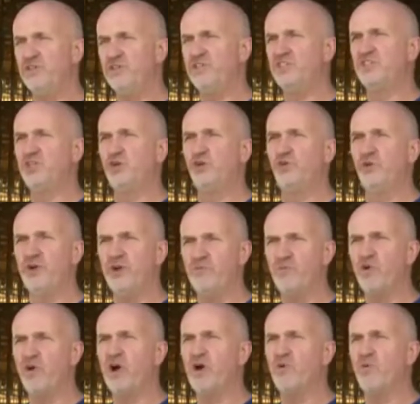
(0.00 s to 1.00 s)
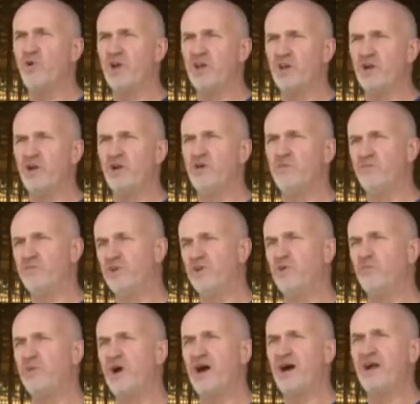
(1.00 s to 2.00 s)
zero in more on what your
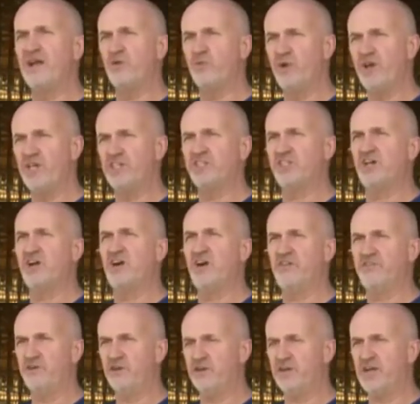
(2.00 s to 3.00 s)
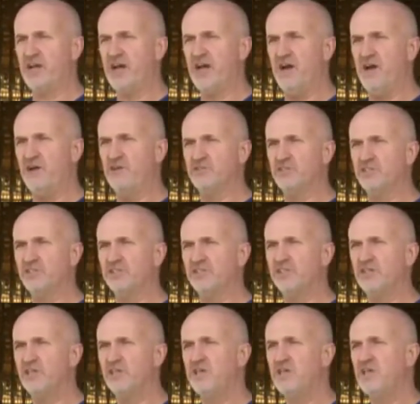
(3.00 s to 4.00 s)
body weights are of your cows.
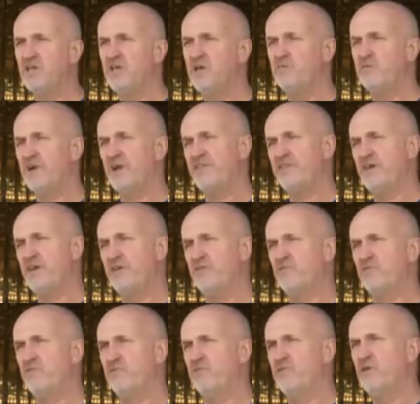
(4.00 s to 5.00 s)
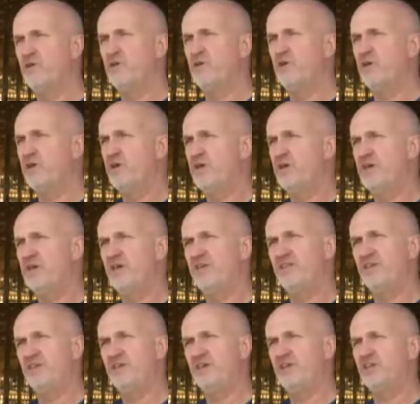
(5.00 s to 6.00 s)
But I think in
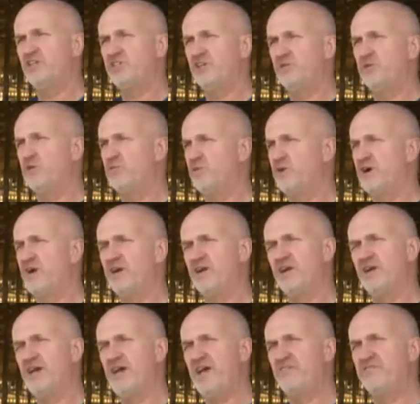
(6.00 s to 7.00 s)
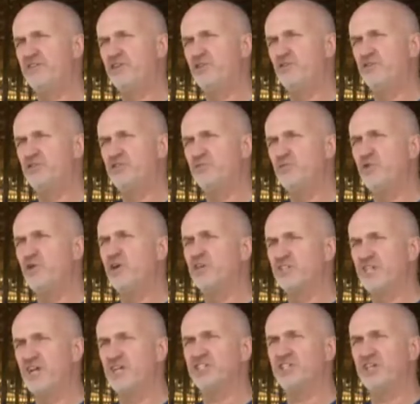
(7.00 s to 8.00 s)
the industry what we're going to have to go to more is
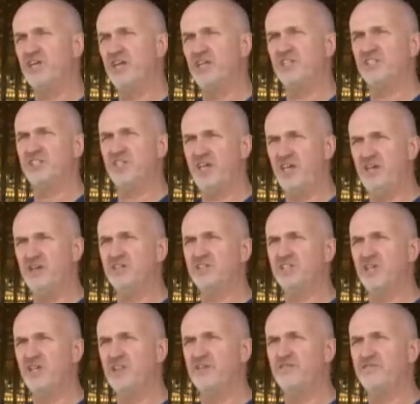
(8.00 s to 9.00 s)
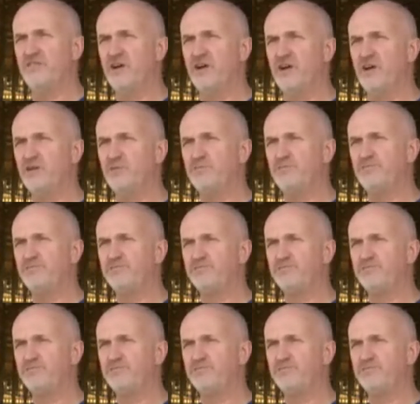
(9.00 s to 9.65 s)
actually getting scales on the farm.